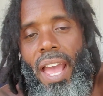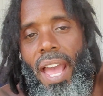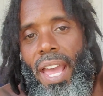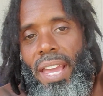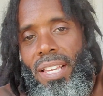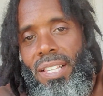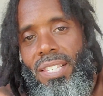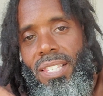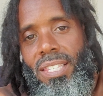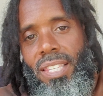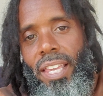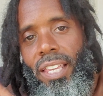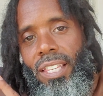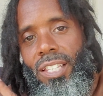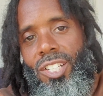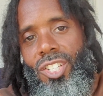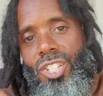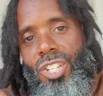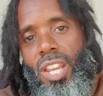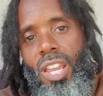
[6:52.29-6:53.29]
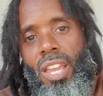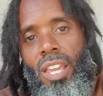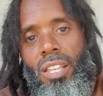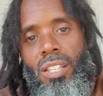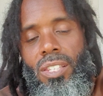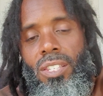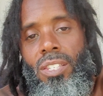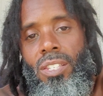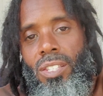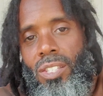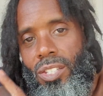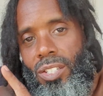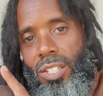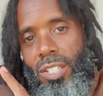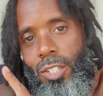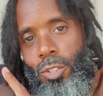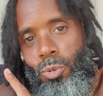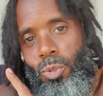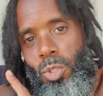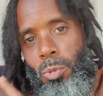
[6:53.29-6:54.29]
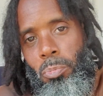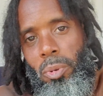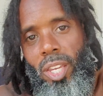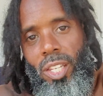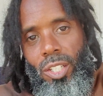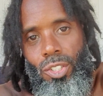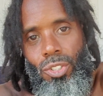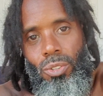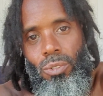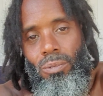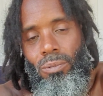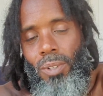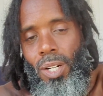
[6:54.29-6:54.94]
a second chance to disrespect you.